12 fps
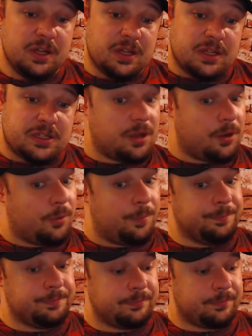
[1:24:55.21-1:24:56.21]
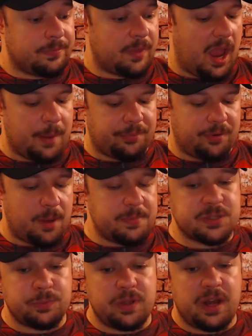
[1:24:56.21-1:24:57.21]
So, I promised
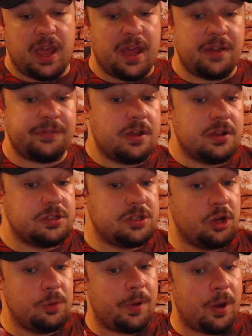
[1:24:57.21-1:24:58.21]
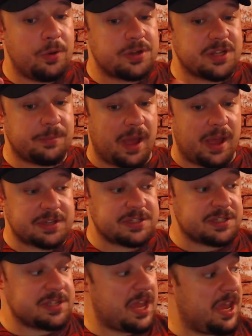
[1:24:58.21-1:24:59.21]
that we'd have two bonus
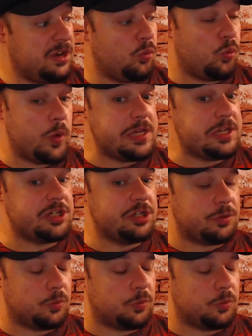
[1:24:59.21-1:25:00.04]
unboxings, and we do.